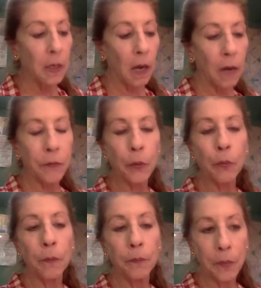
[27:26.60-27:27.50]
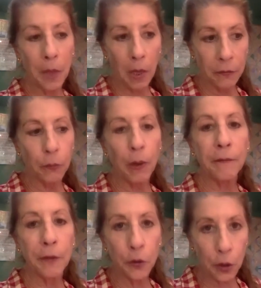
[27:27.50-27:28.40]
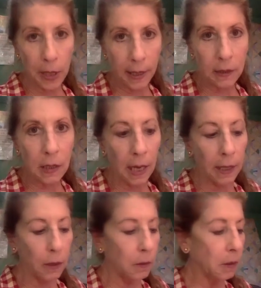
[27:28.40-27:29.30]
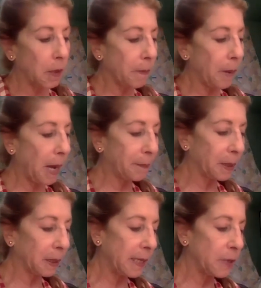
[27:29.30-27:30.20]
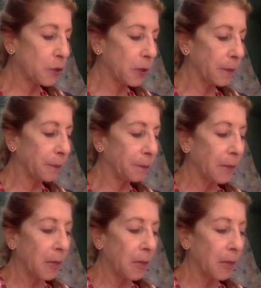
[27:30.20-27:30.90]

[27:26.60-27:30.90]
of the refugee exile population.